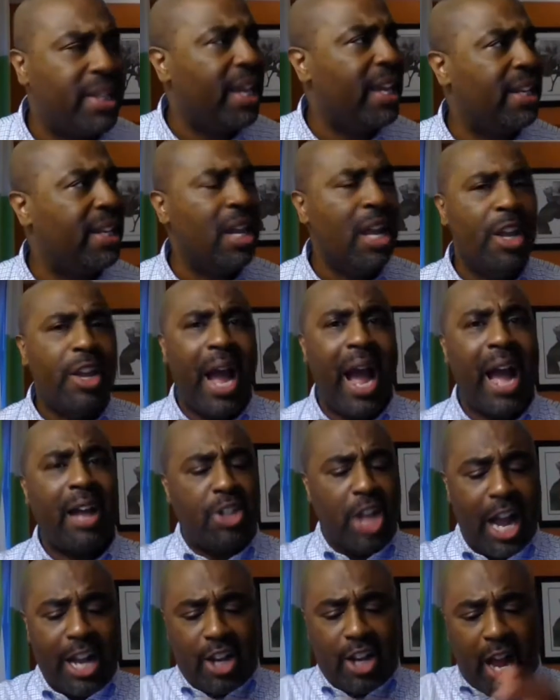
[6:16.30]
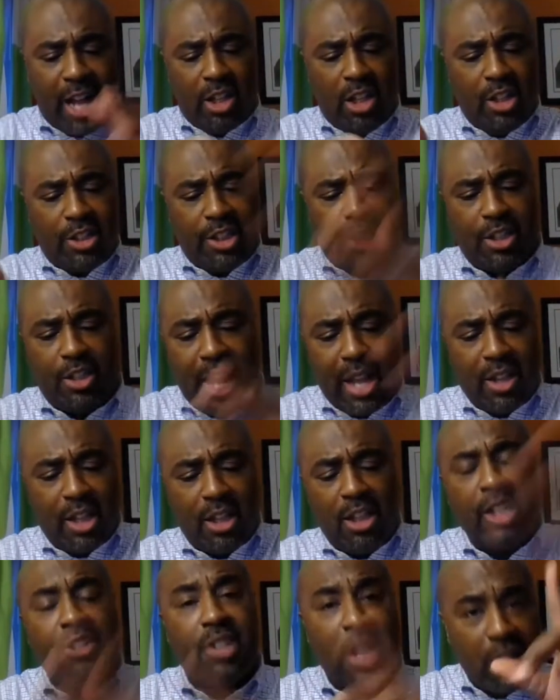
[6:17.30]
But then I looked at,
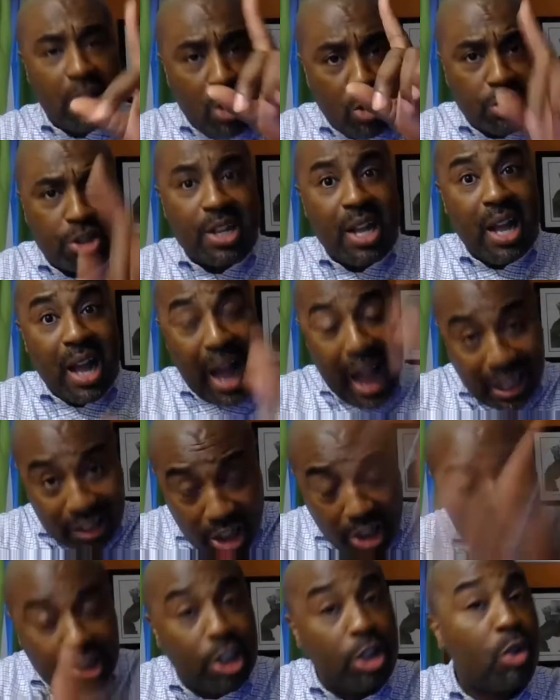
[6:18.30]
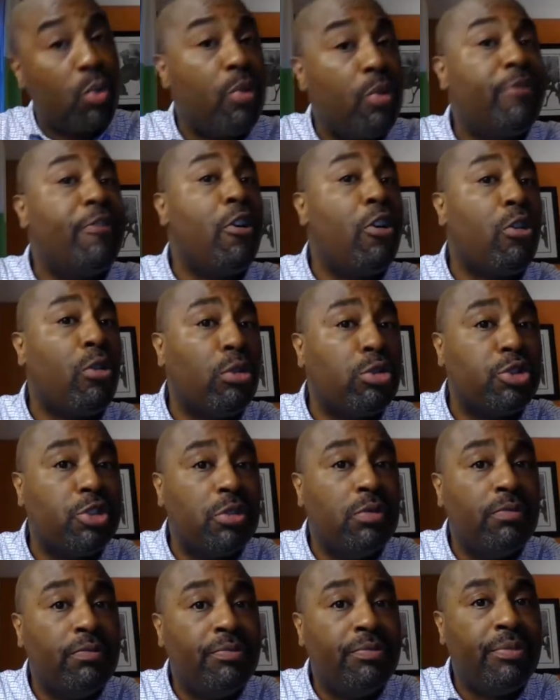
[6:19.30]
listen, now notice, I looked at the
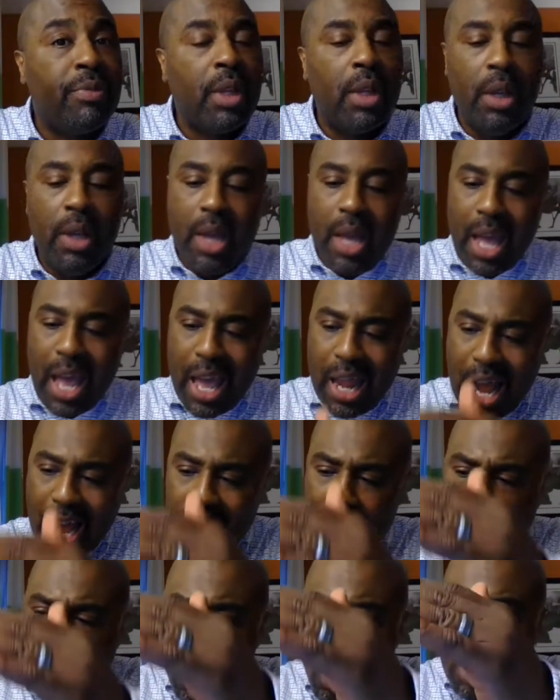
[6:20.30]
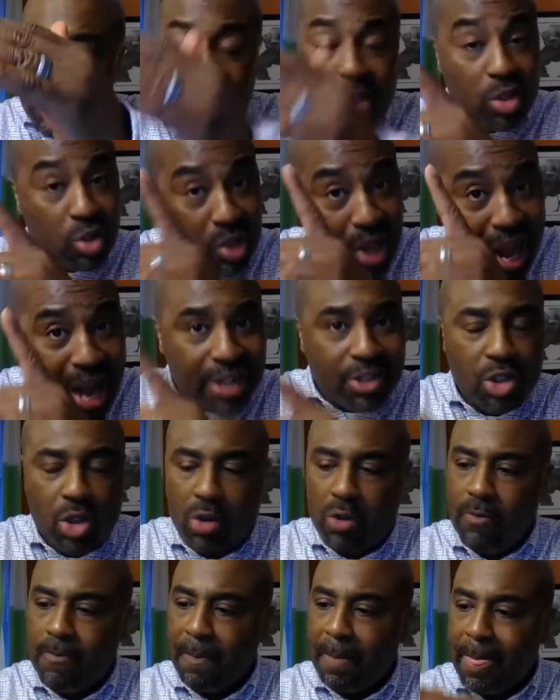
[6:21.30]
referrals, and I noticed, this is a high
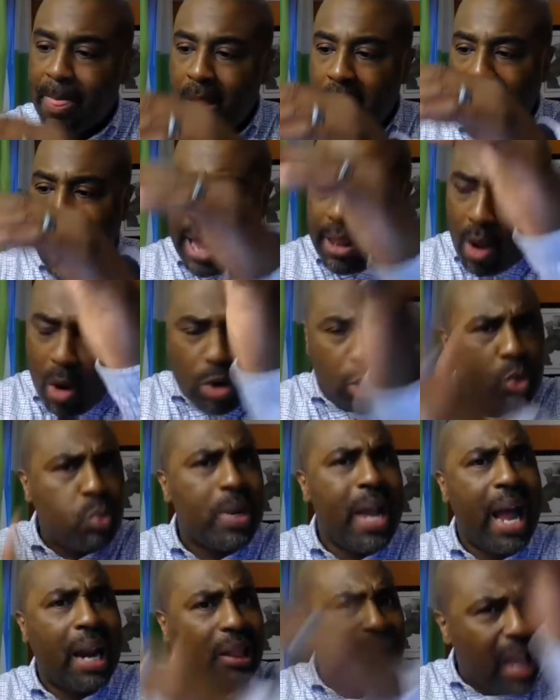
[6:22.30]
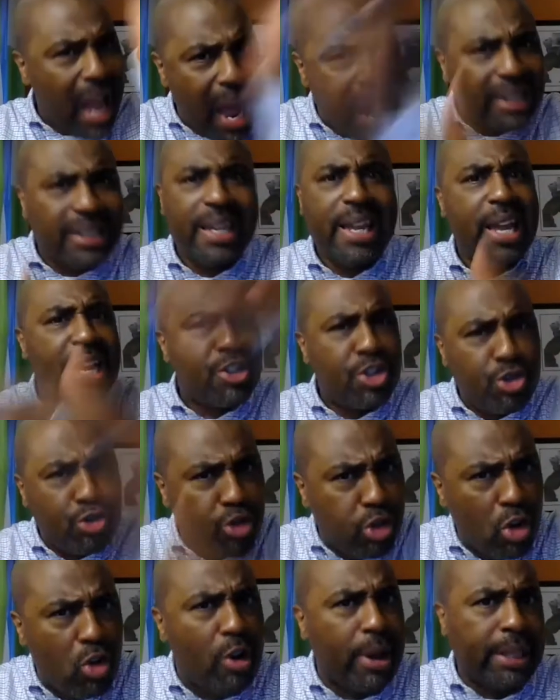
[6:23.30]
school, I noticed we got a lot of
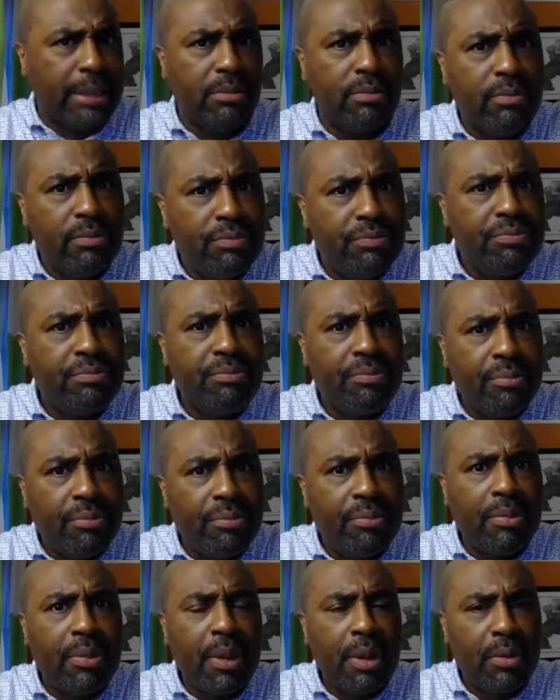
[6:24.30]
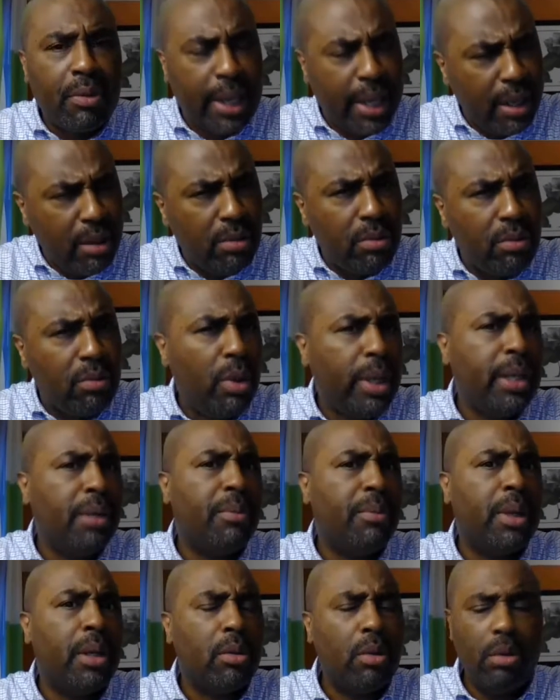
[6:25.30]
kids truant. Okay,
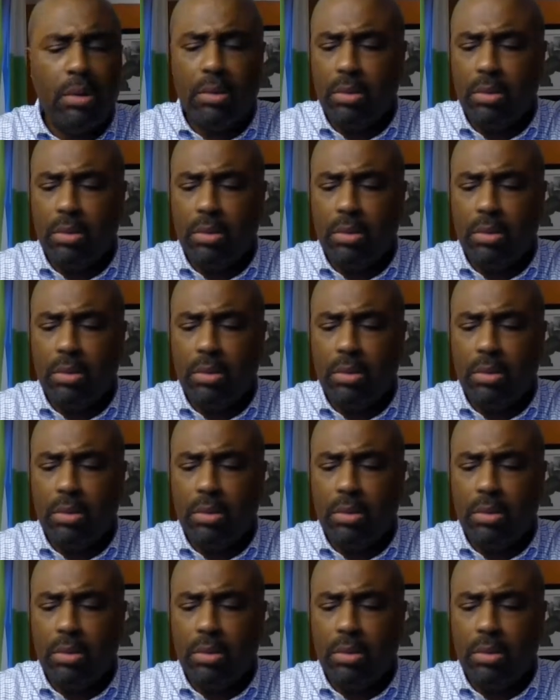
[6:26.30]
wait a minute.